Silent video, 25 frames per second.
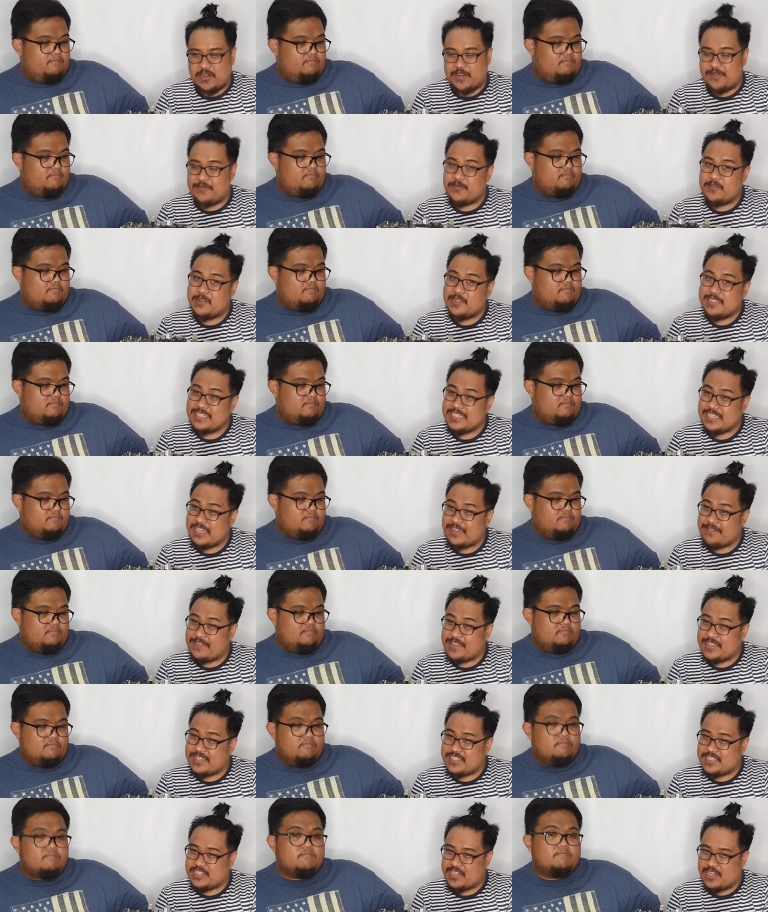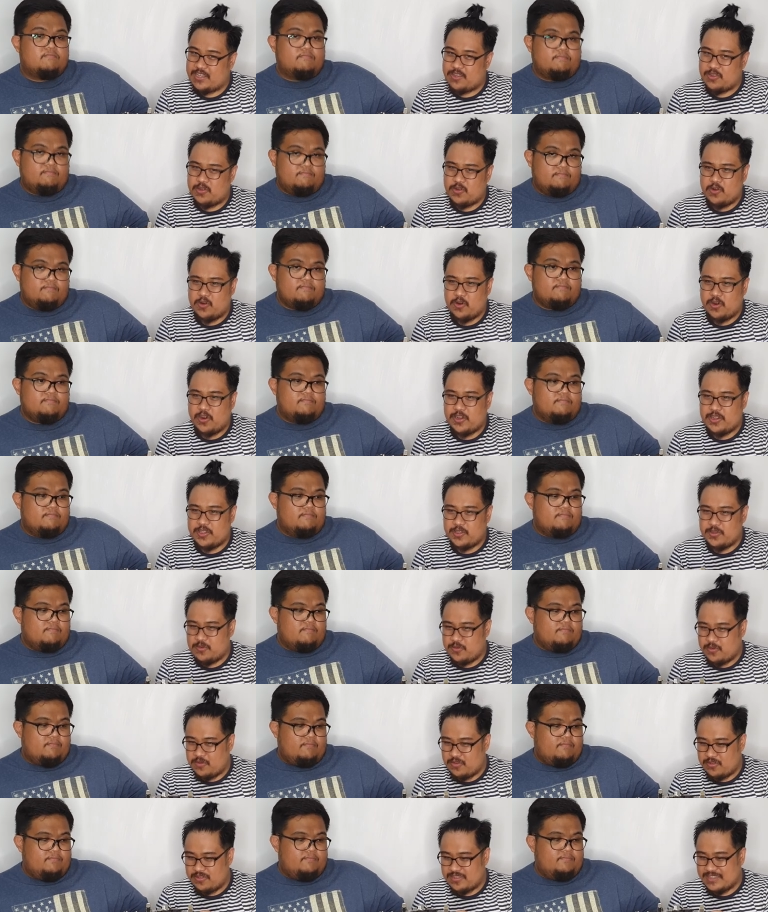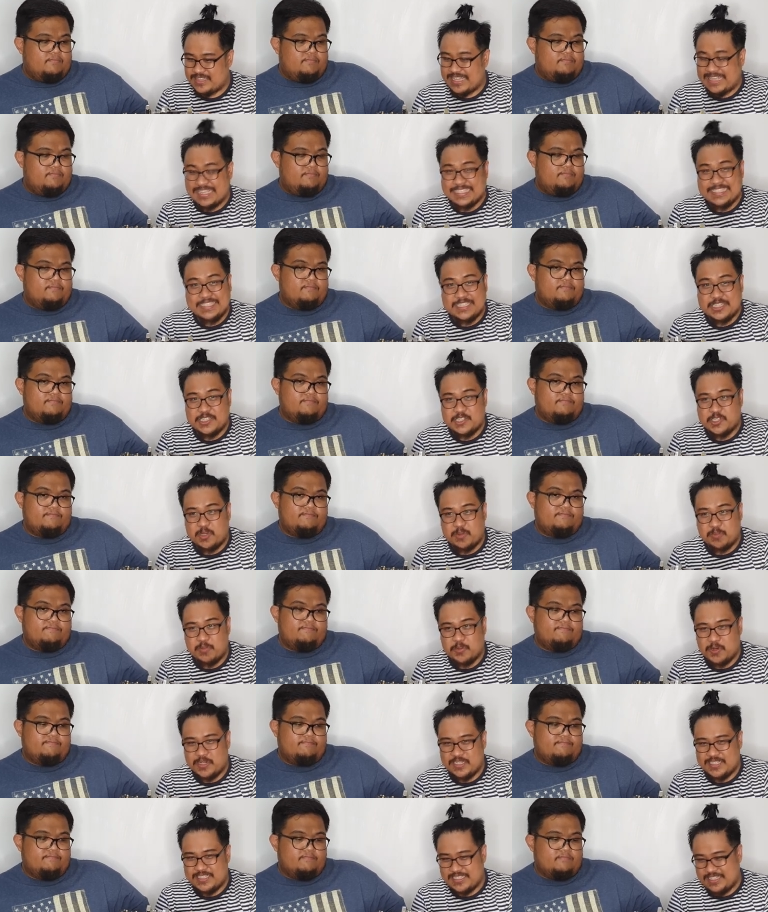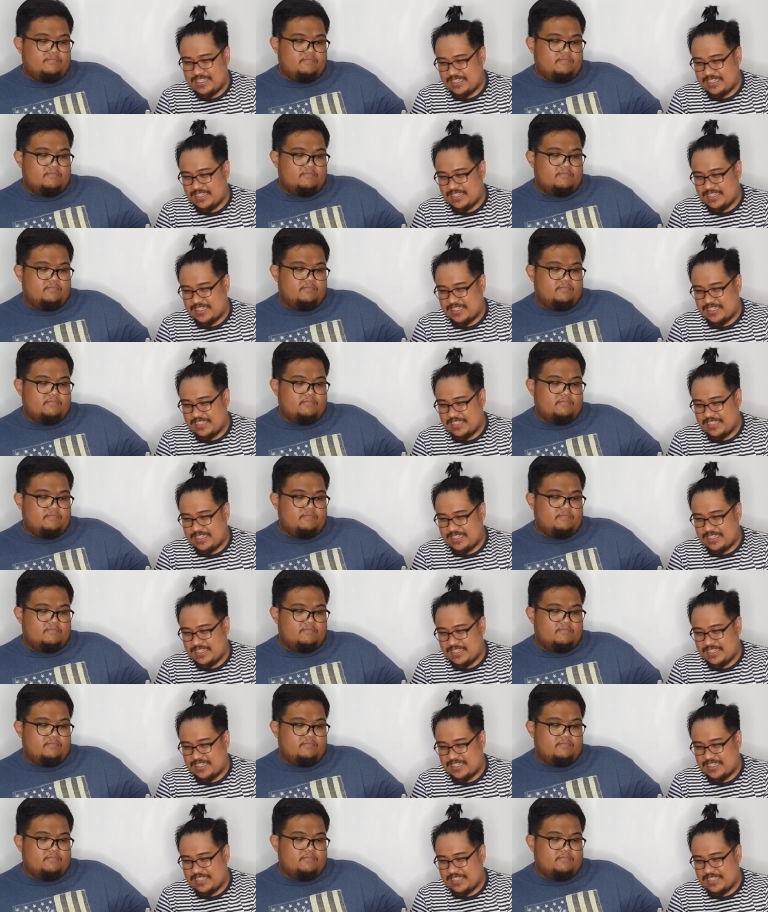Speaker 1: full 7th gen or yung transition boards na